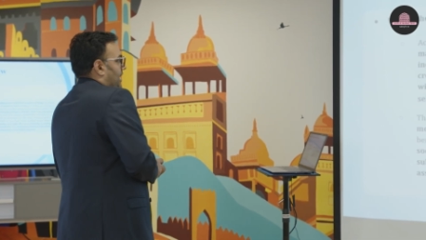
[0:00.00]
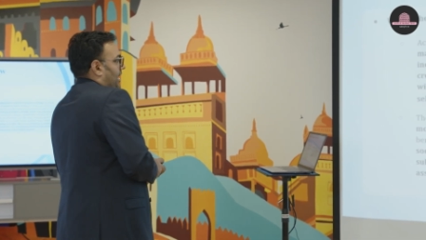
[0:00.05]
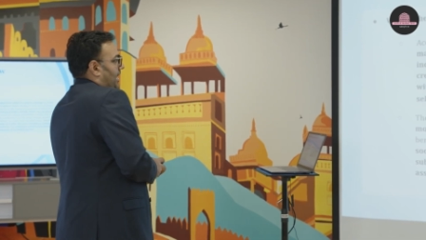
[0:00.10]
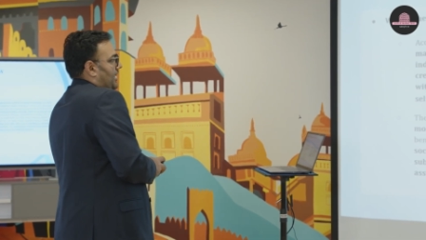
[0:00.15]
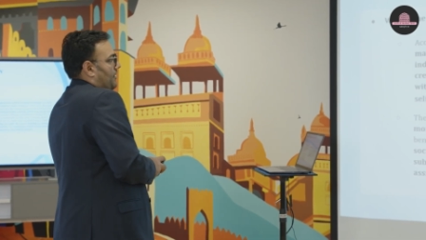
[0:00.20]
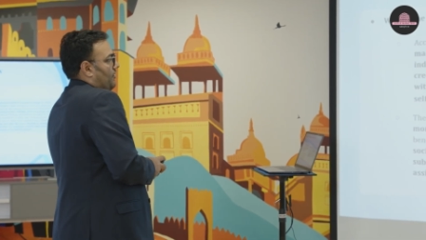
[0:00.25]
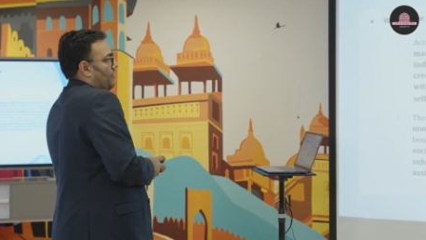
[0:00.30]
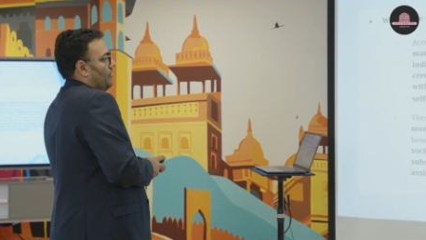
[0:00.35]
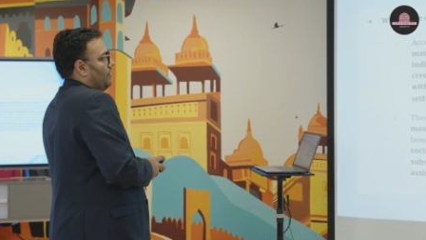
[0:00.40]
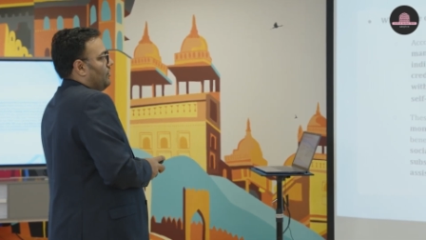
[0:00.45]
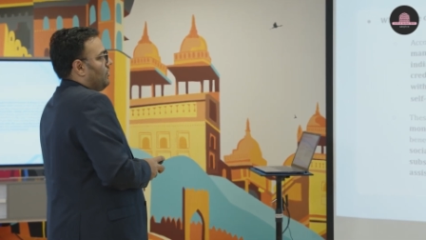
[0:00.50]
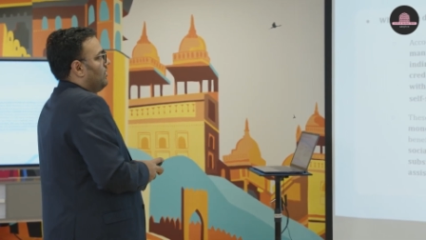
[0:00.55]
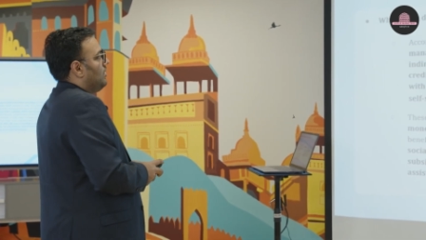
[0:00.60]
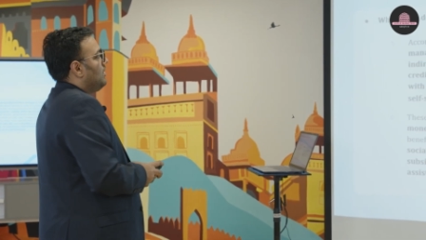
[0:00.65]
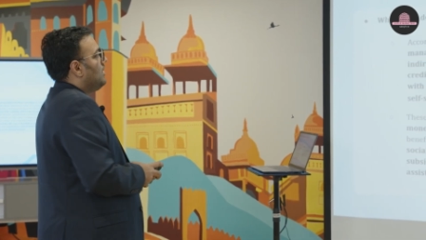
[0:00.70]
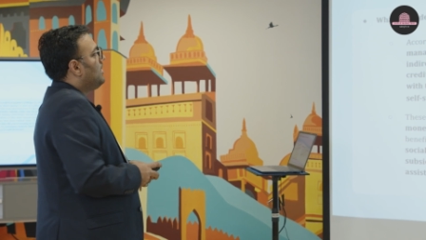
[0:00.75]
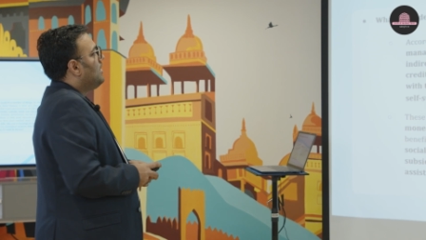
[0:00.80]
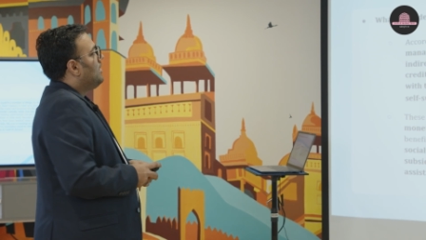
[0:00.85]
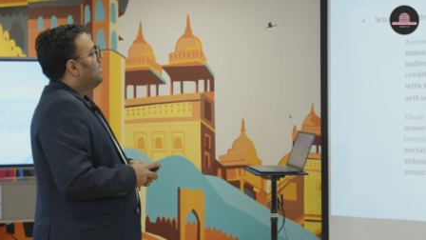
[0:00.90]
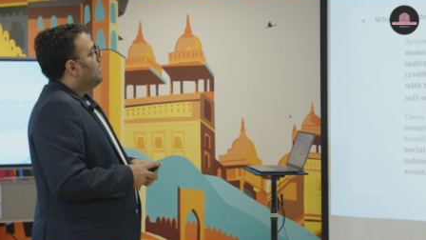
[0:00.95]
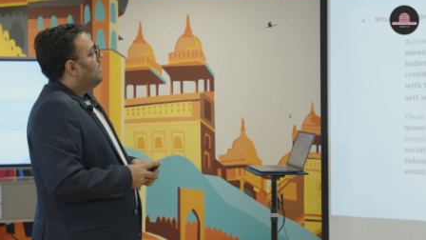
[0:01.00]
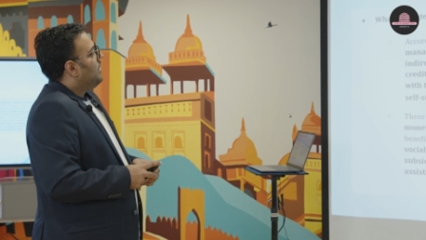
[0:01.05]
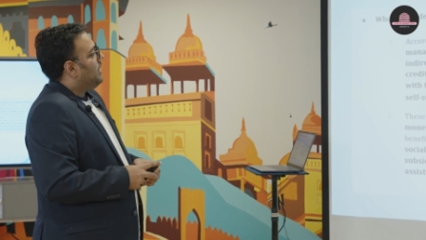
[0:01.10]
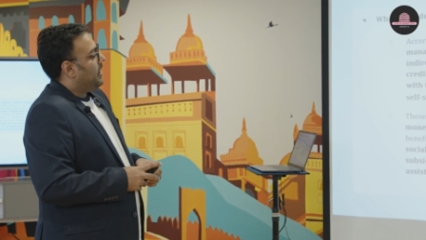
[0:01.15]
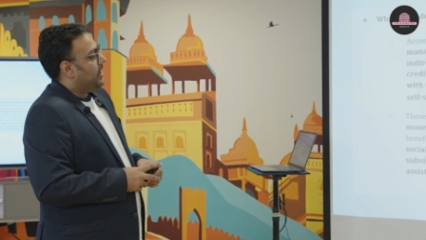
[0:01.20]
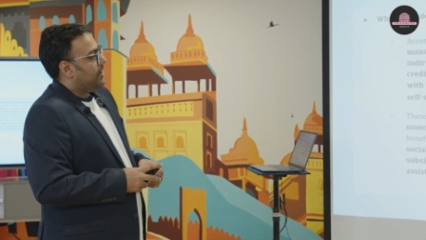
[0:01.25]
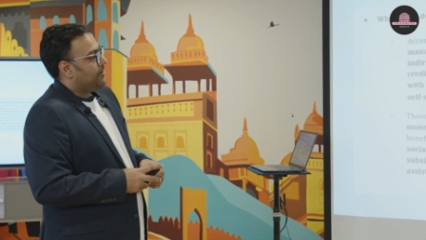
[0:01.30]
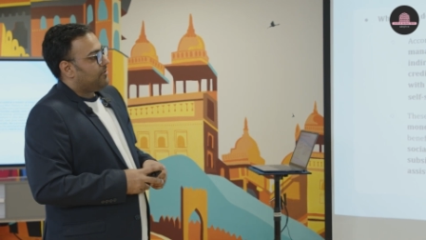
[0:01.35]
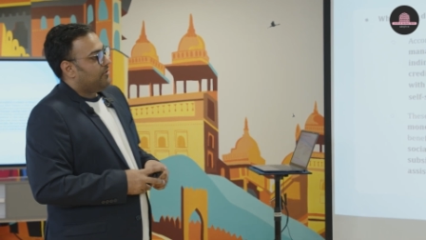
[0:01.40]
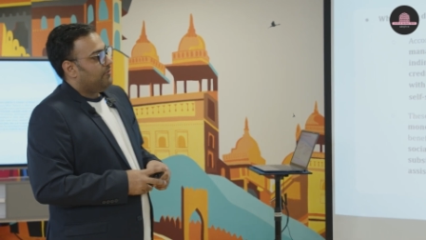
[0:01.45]
and
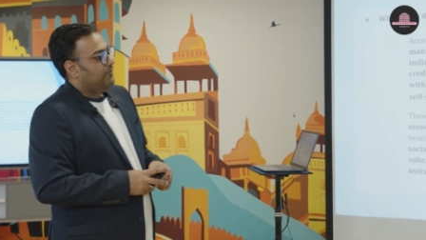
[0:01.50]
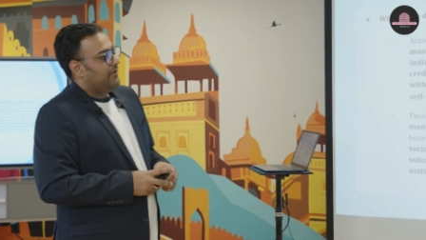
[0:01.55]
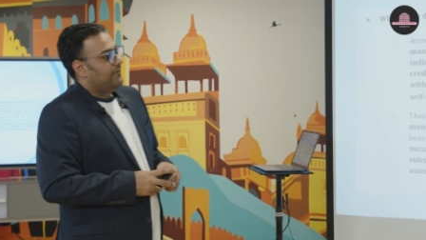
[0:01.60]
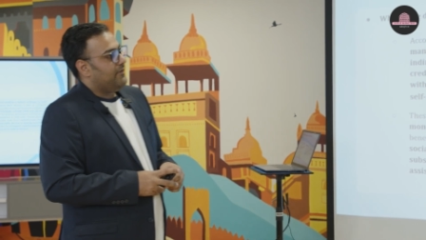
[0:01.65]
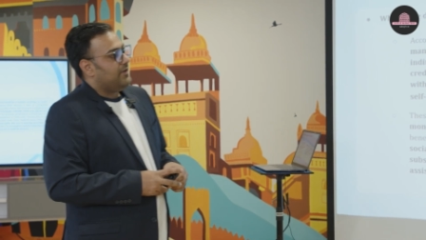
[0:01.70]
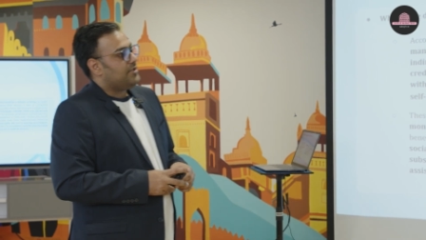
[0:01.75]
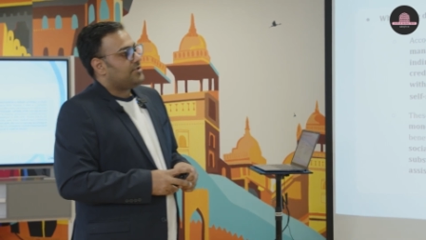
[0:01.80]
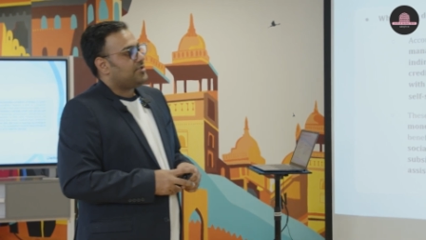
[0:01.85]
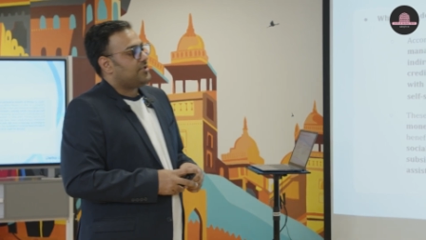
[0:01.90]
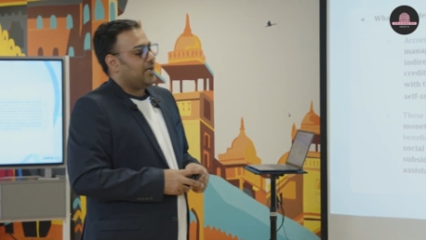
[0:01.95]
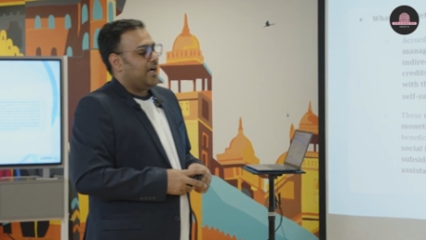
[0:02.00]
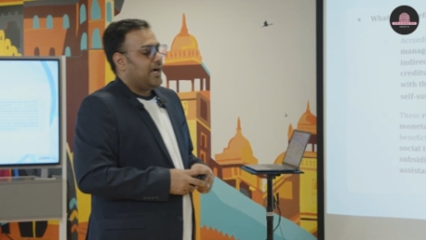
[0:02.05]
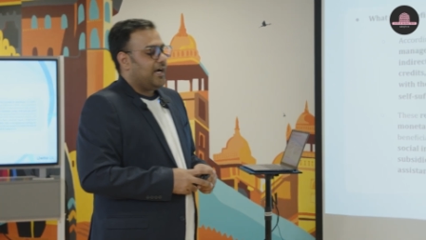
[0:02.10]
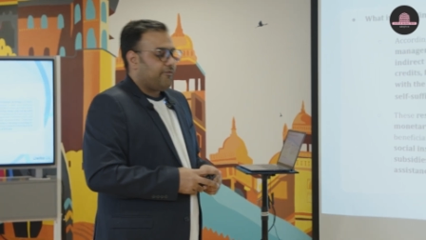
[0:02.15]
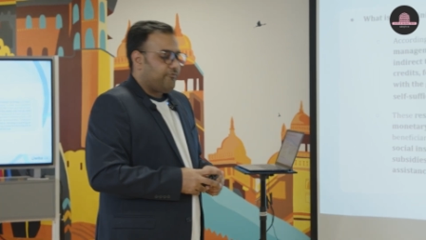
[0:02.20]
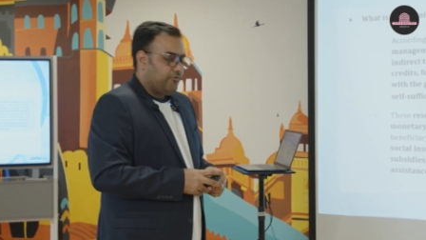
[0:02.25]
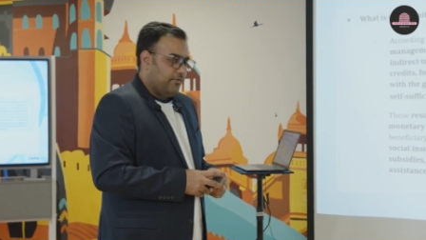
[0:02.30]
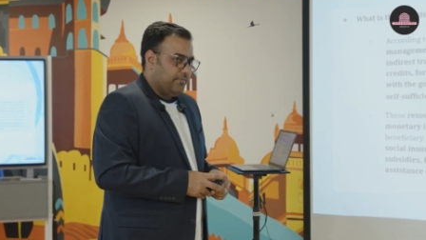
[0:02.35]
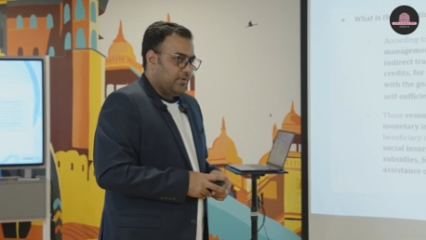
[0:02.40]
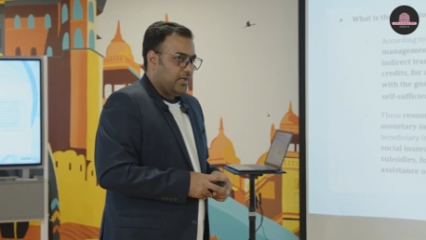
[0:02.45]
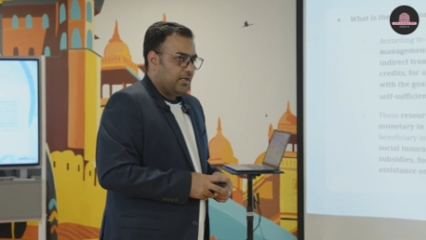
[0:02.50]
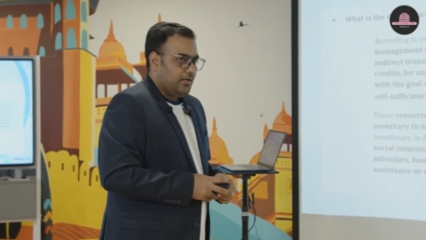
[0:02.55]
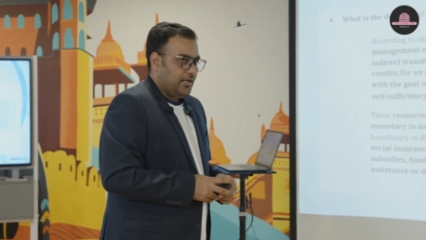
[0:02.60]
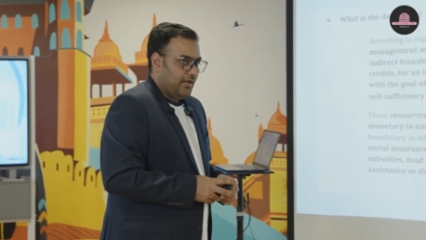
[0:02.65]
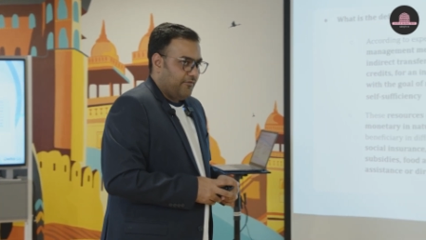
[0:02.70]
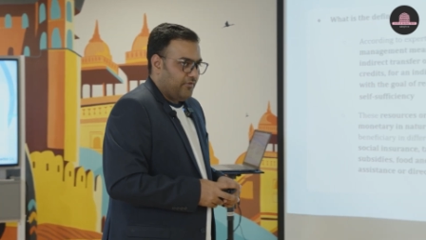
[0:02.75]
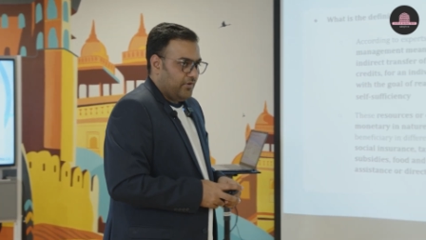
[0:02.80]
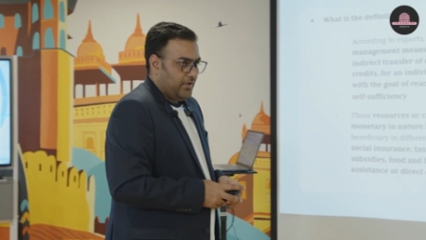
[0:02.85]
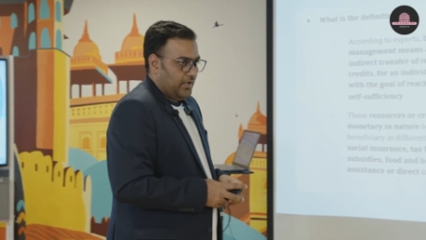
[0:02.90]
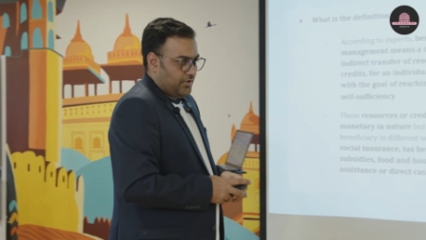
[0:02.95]
so we will start from the
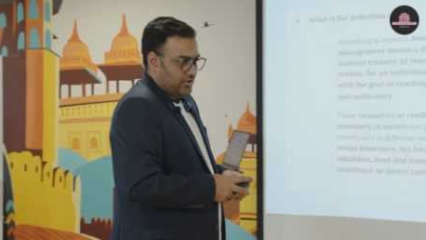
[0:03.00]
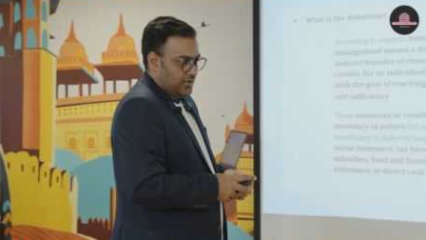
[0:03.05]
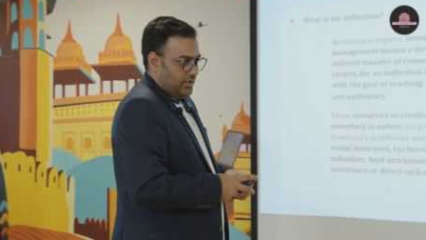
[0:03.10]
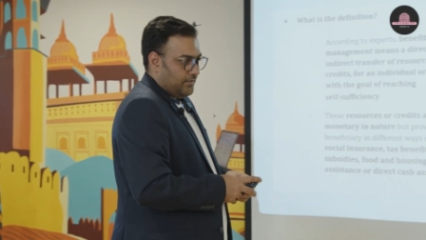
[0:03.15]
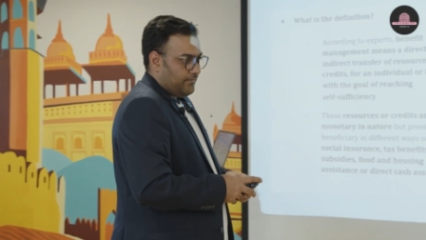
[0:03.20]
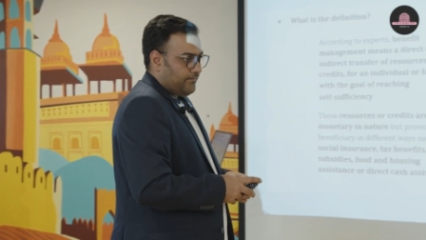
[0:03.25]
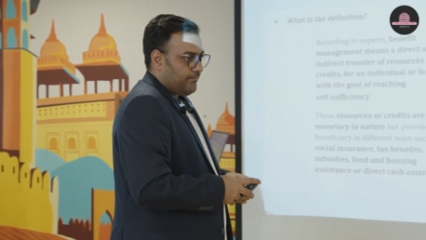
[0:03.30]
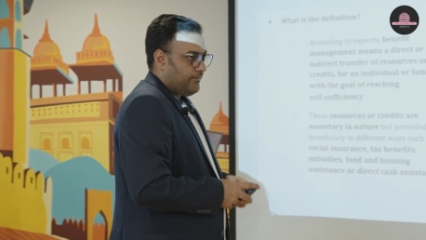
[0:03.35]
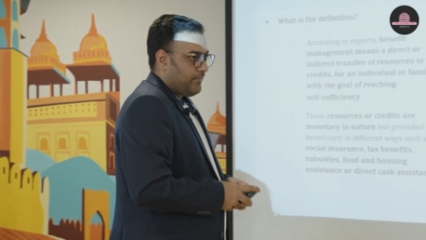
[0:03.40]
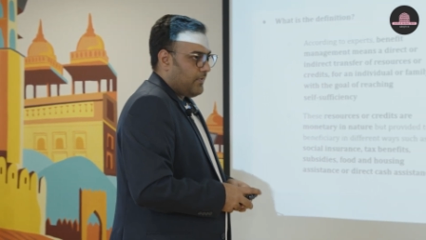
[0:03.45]
definition.